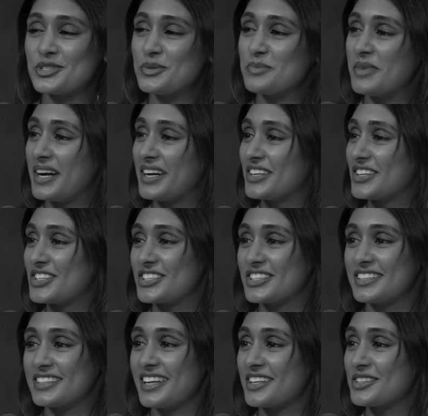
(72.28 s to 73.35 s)
too much.
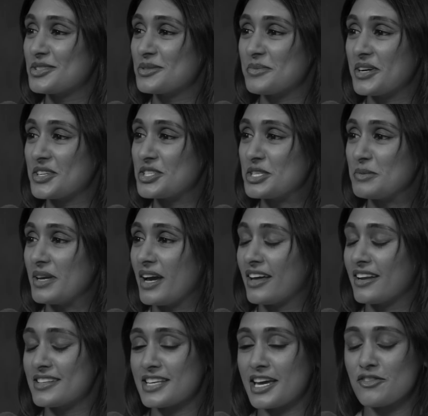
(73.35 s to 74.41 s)
Not too much, to be
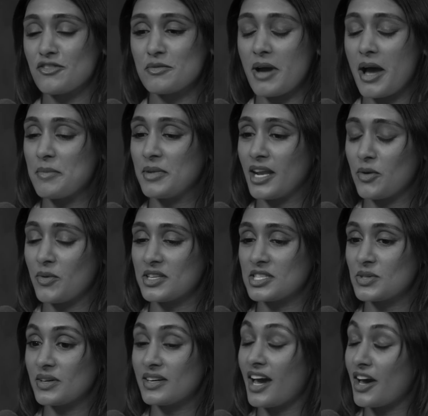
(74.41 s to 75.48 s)
honest. I mean, I went
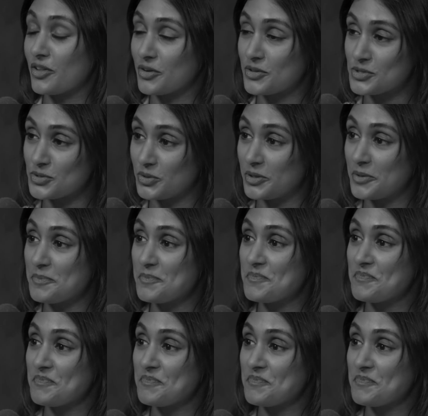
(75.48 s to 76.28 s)
to a Catholic school,